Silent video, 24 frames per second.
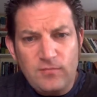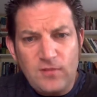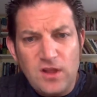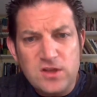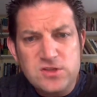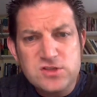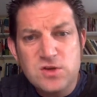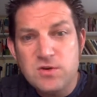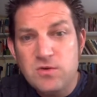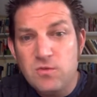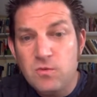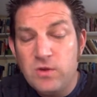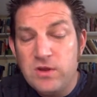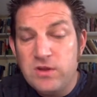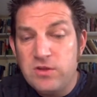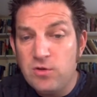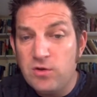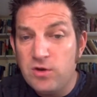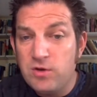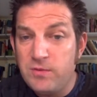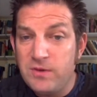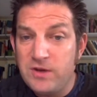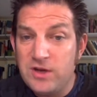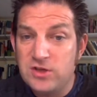So we
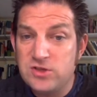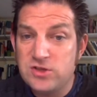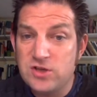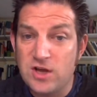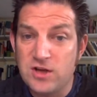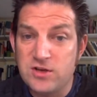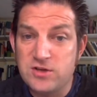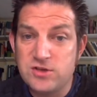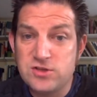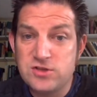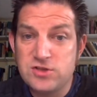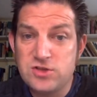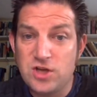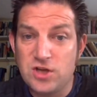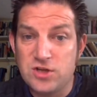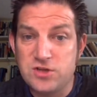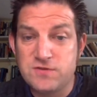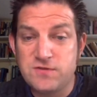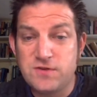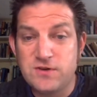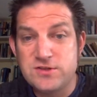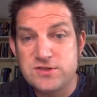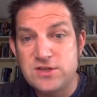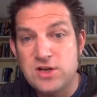thought it'd be a good chance
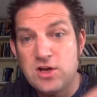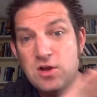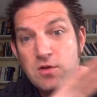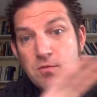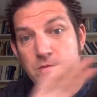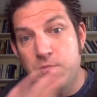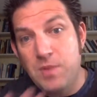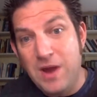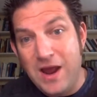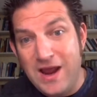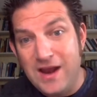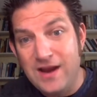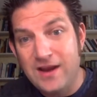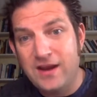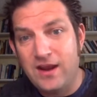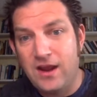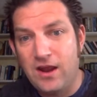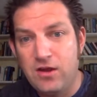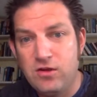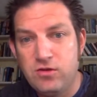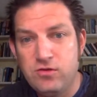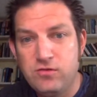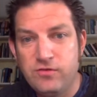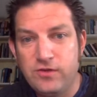for us to look back
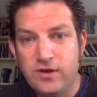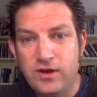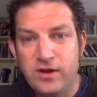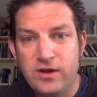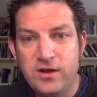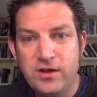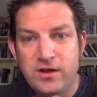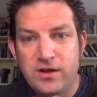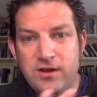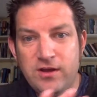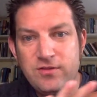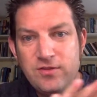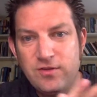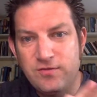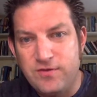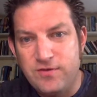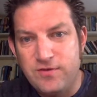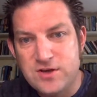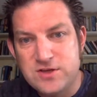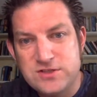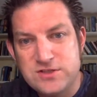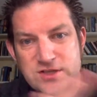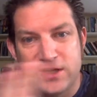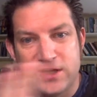over the
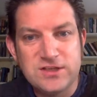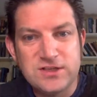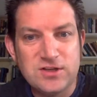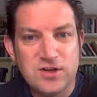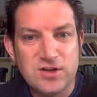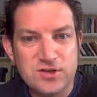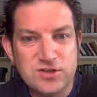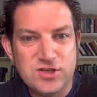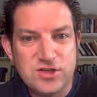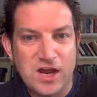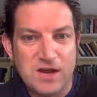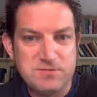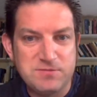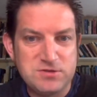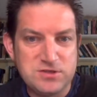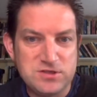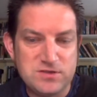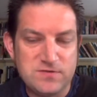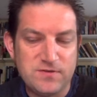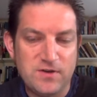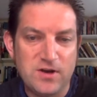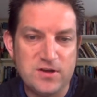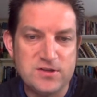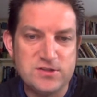first 39 chapters
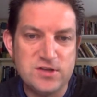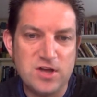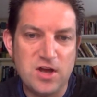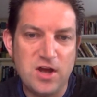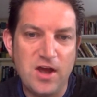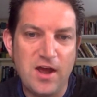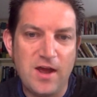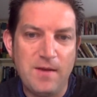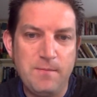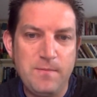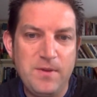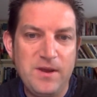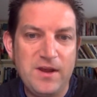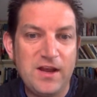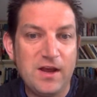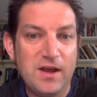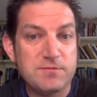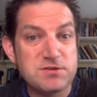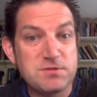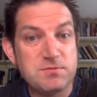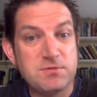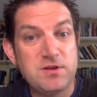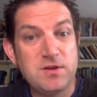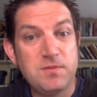of Isaiah and pick up
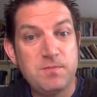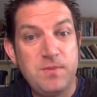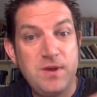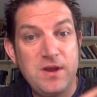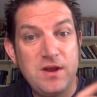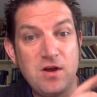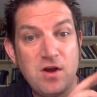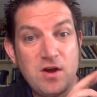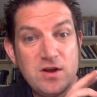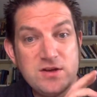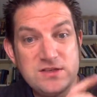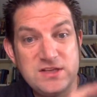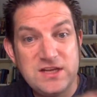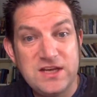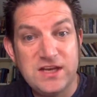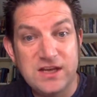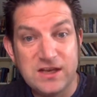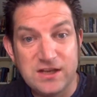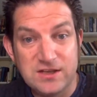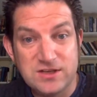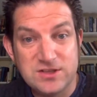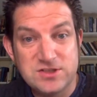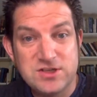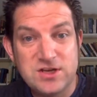some of the big
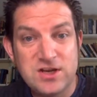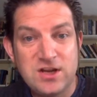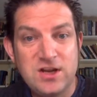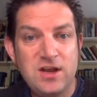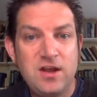ideas